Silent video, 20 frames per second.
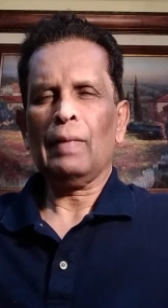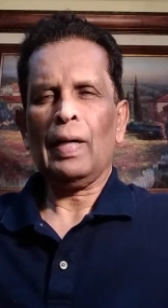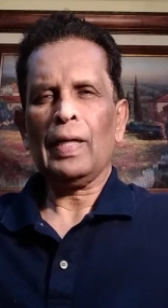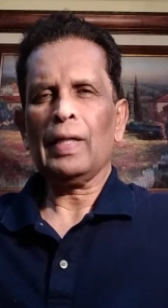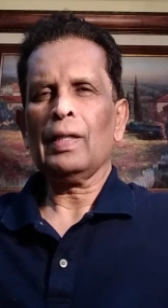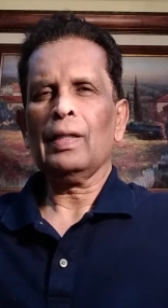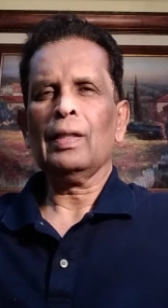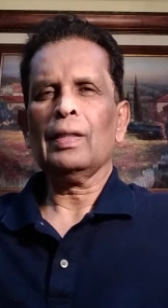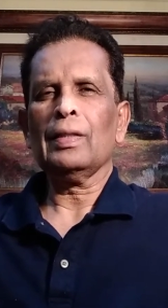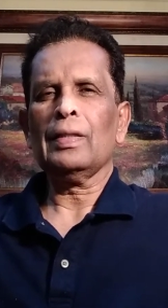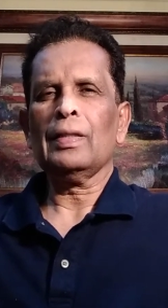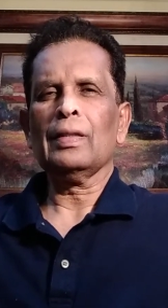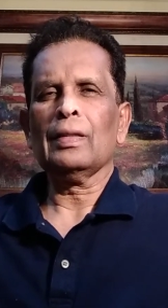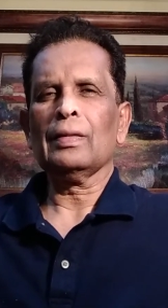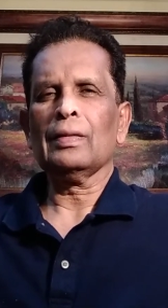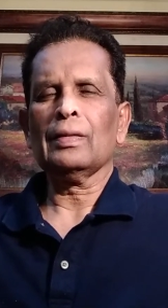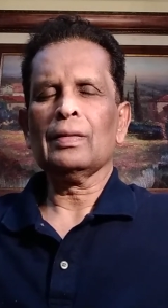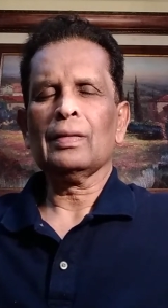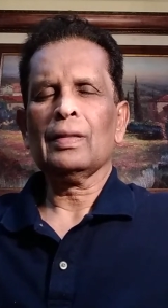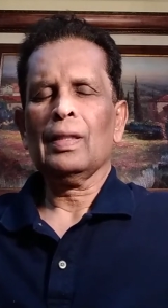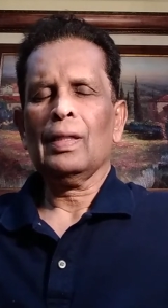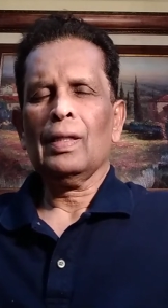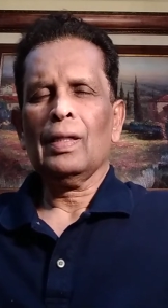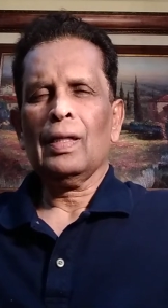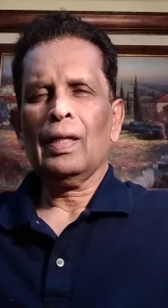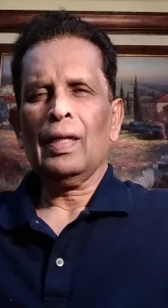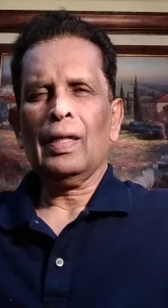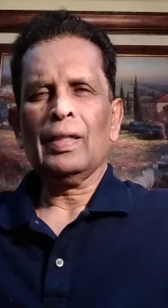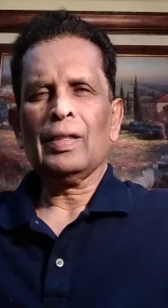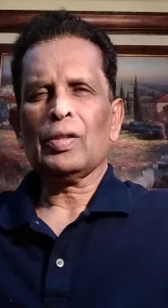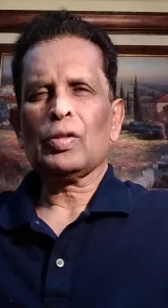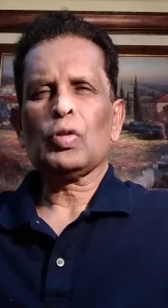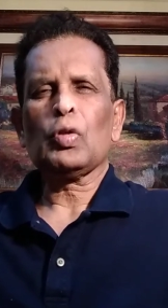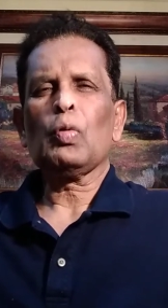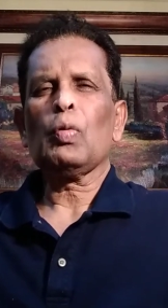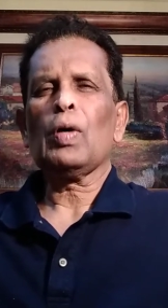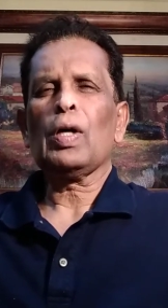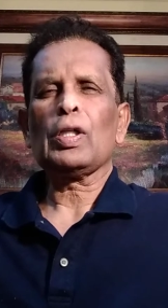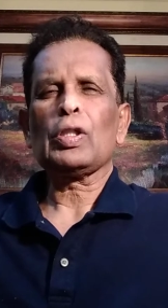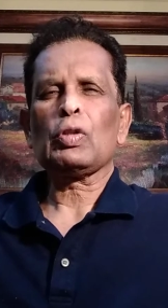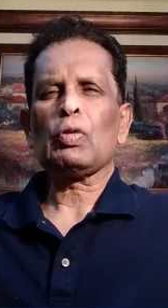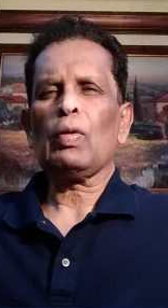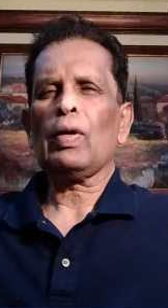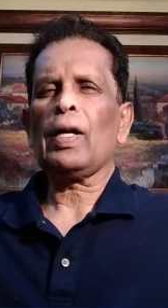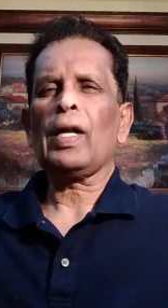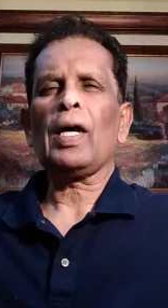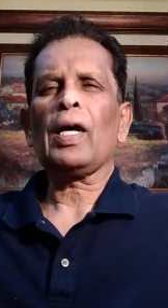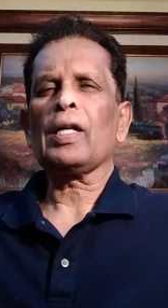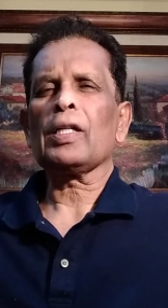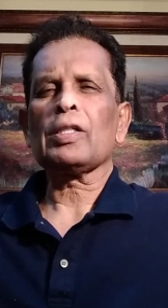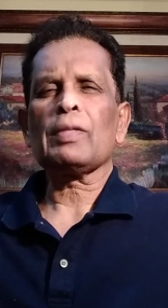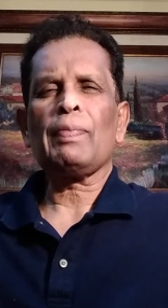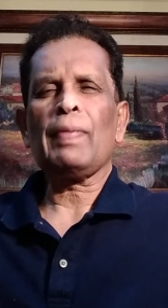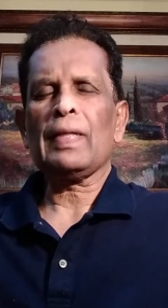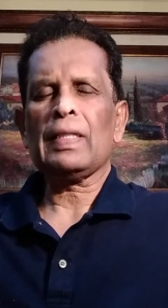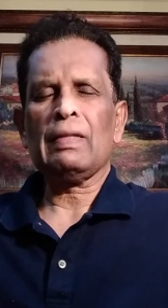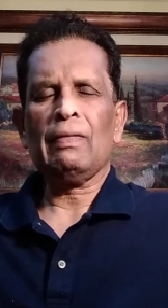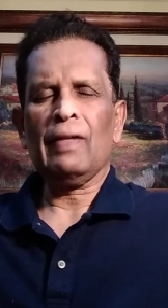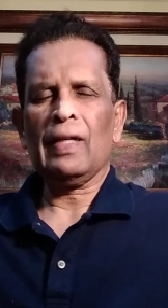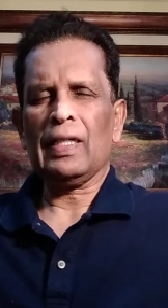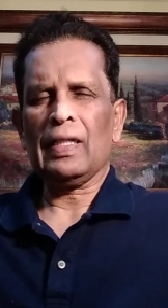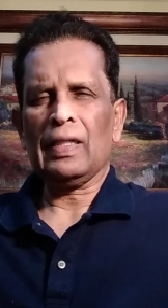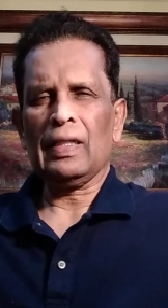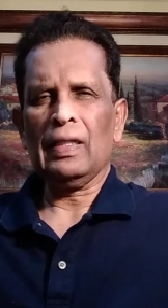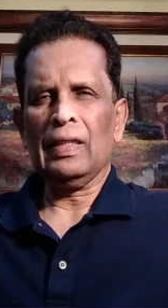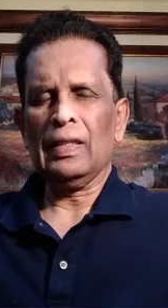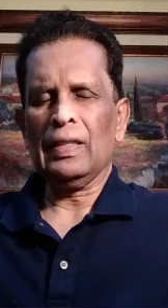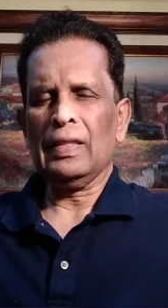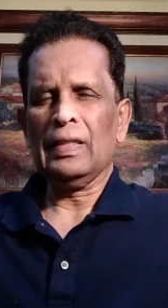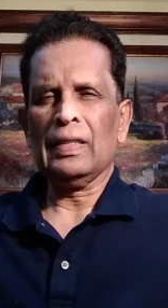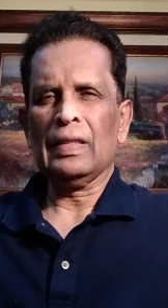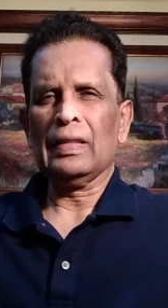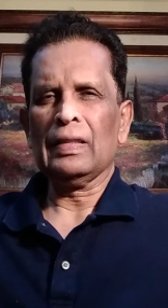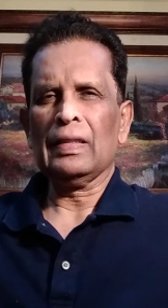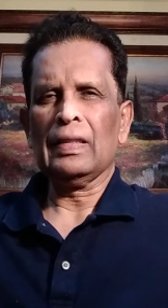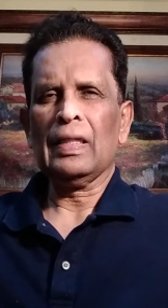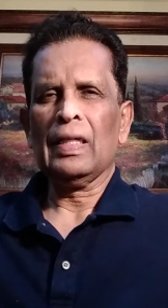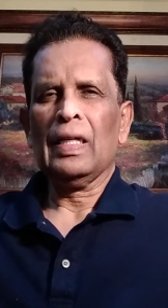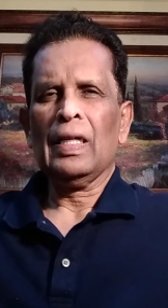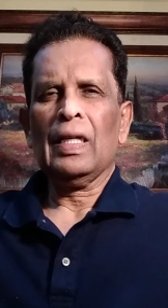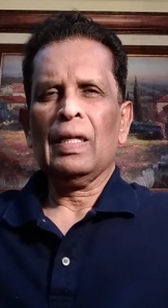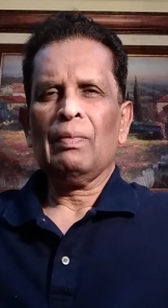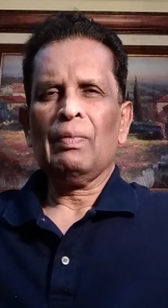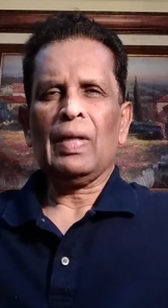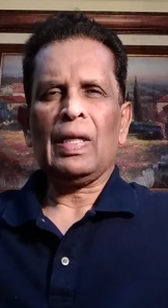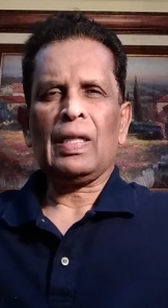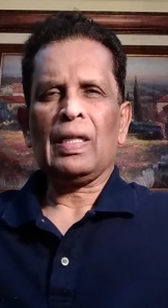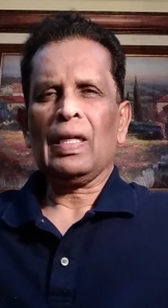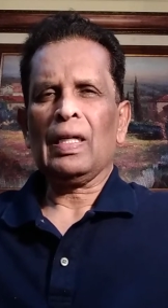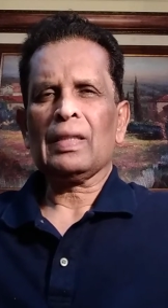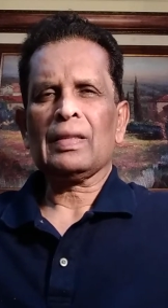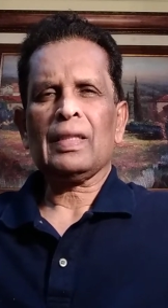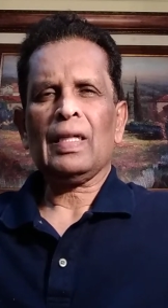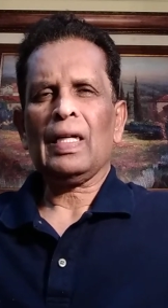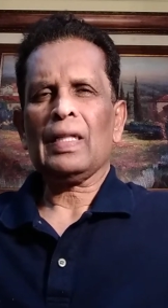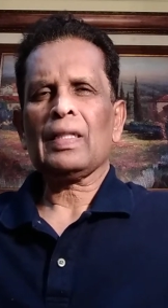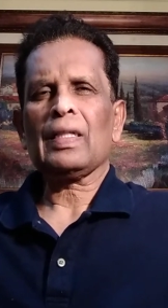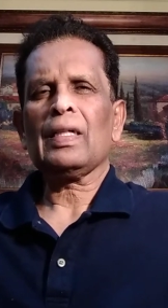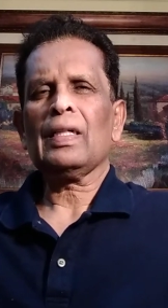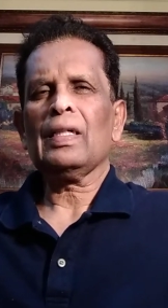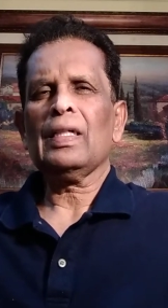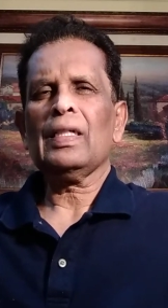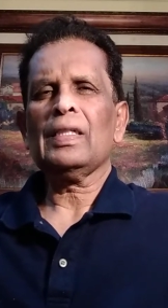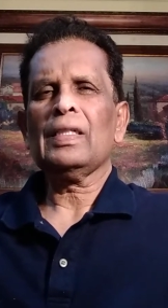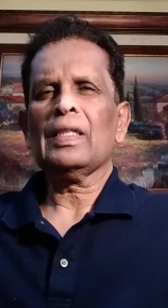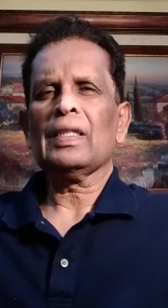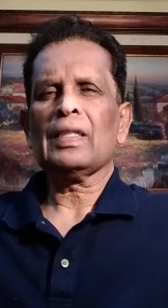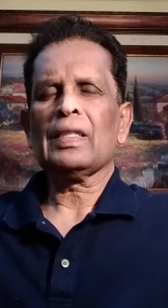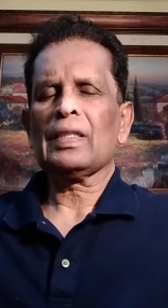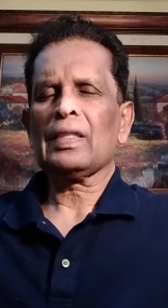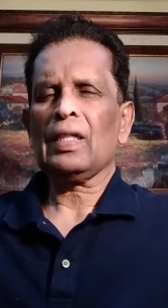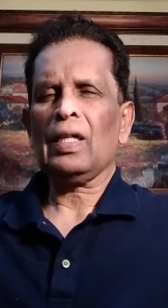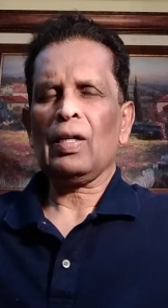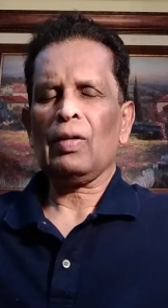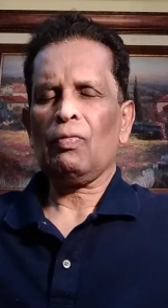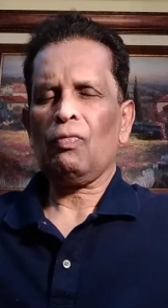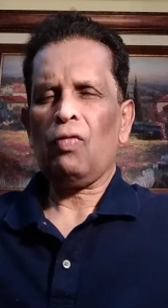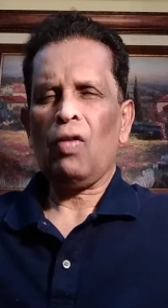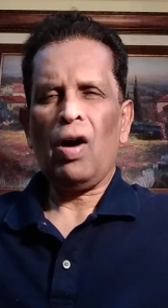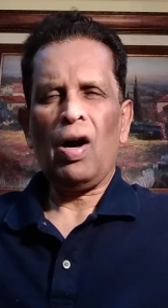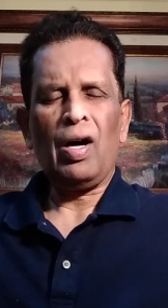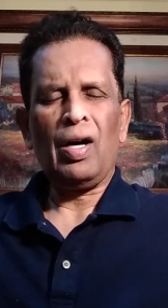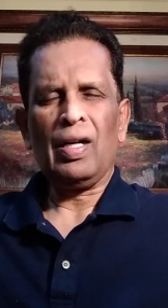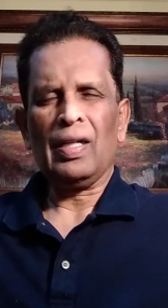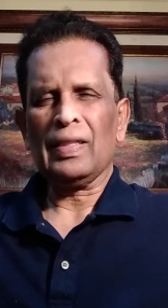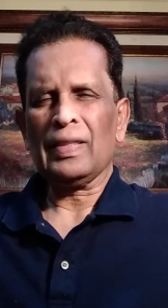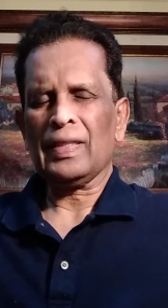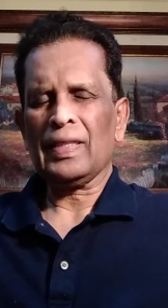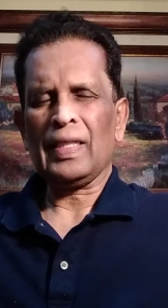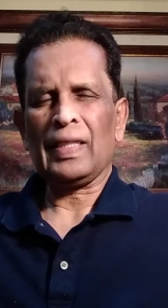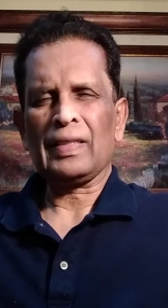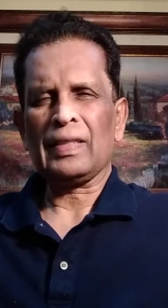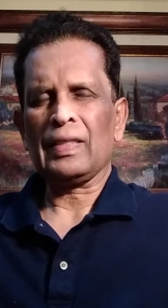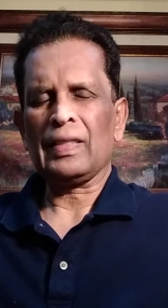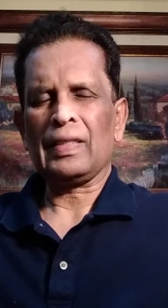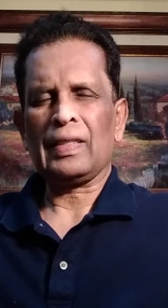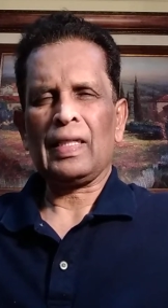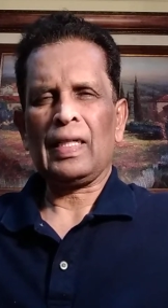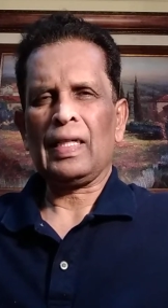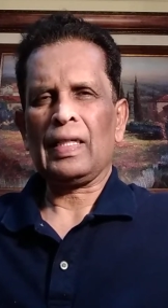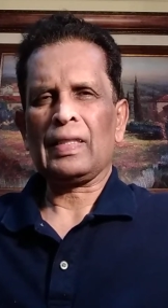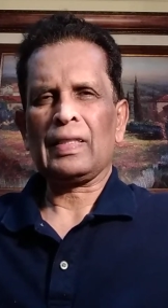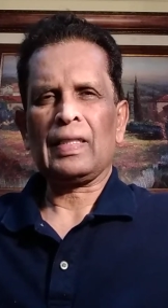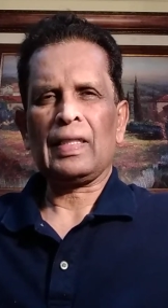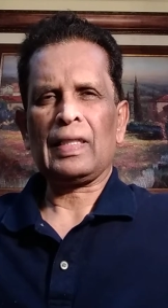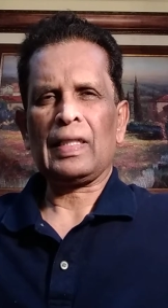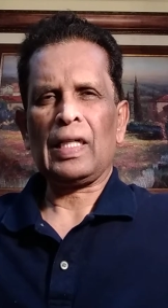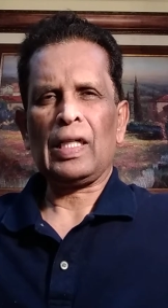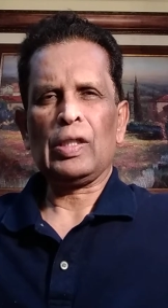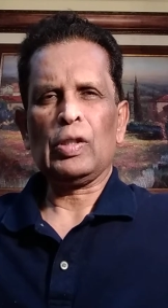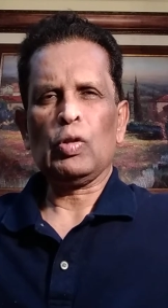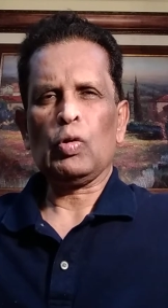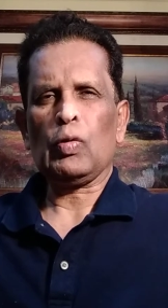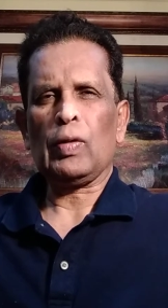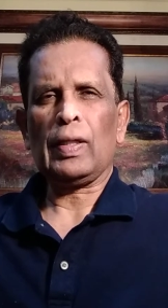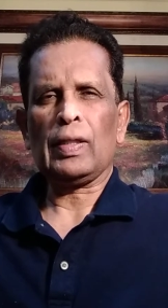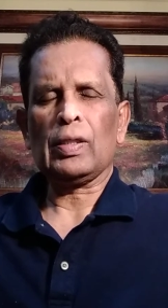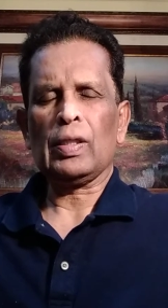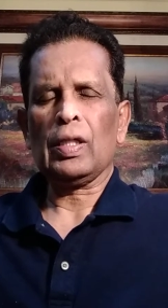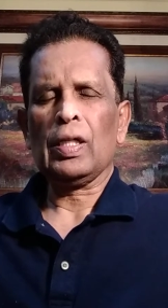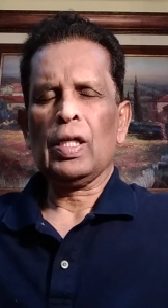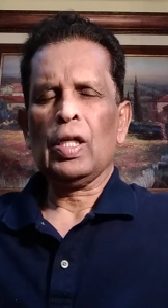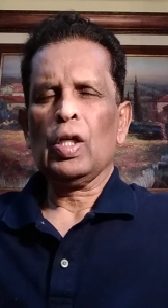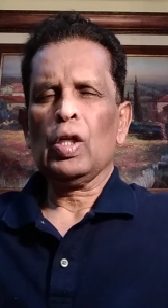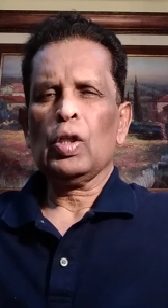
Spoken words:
religion, and so on, or specific religion, because other religions are false, etc., etc. You can